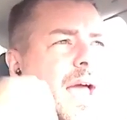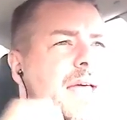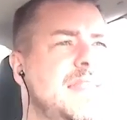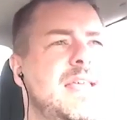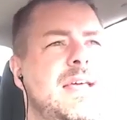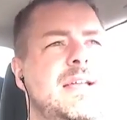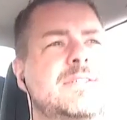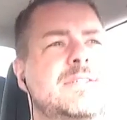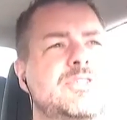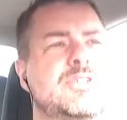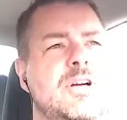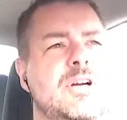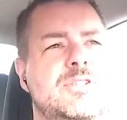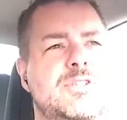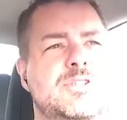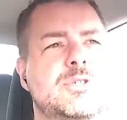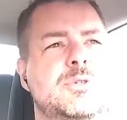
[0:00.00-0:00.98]
and then it
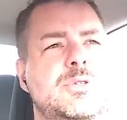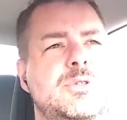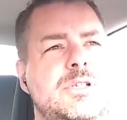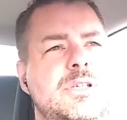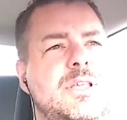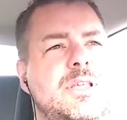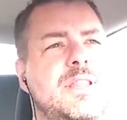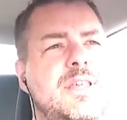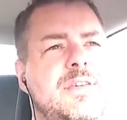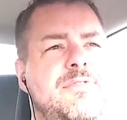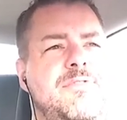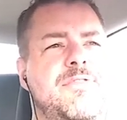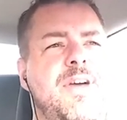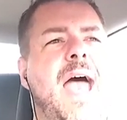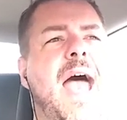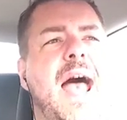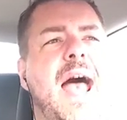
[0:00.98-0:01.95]
starts using the
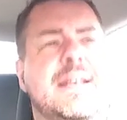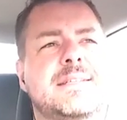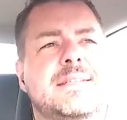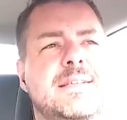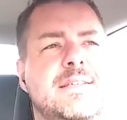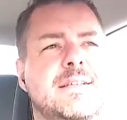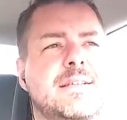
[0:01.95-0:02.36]
fat